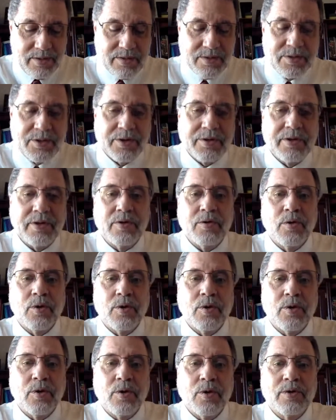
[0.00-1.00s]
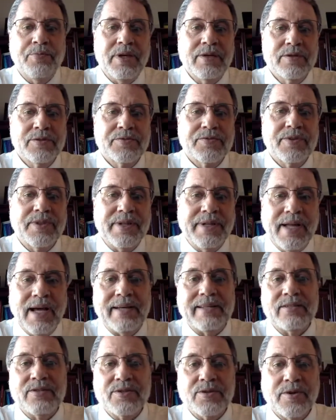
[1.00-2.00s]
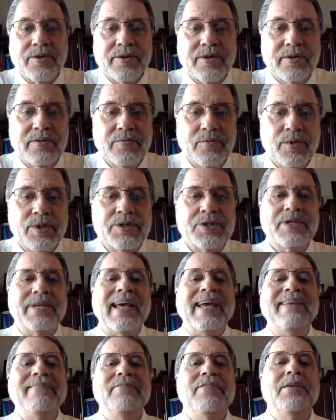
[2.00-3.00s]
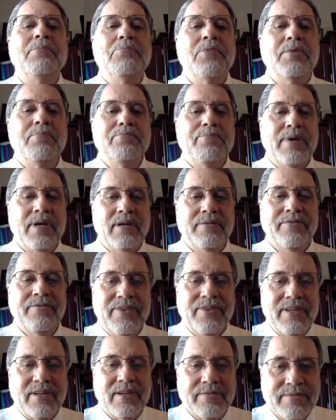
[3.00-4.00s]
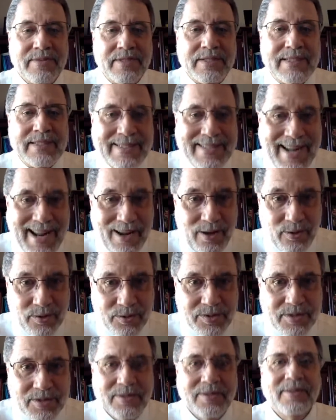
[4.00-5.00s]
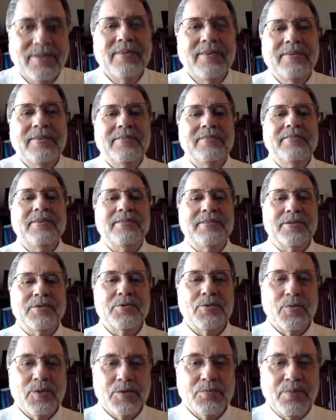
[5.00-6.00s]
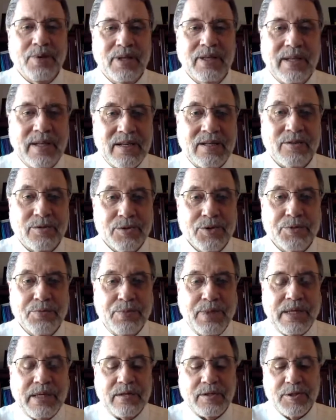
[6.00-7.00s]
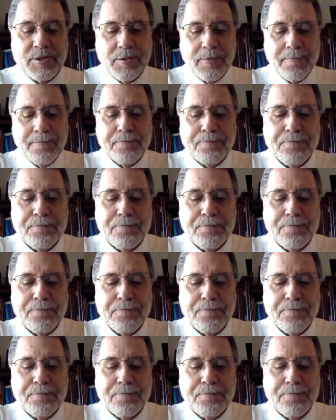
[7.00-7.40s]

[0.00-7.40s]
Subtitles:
Circuit Court of Appeals for the Ninth Circuit, which gave them the benefit of the doubt that this was political speech.